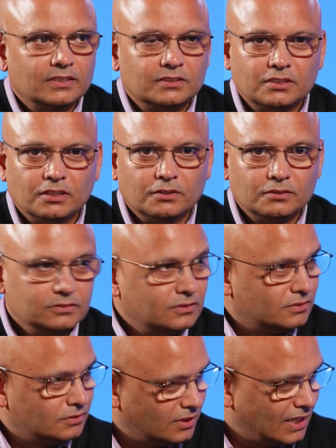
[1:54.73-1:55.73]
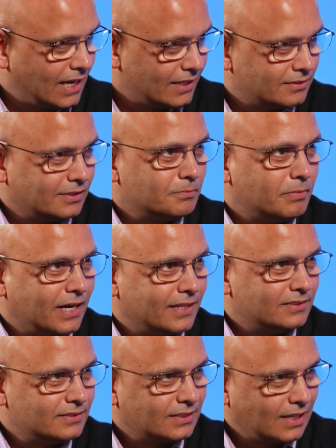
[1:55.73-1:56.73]
so you can actually buy
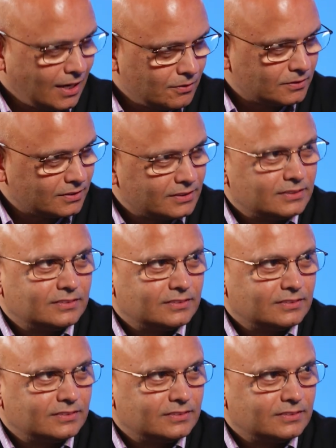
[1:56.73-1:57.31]
this cloud.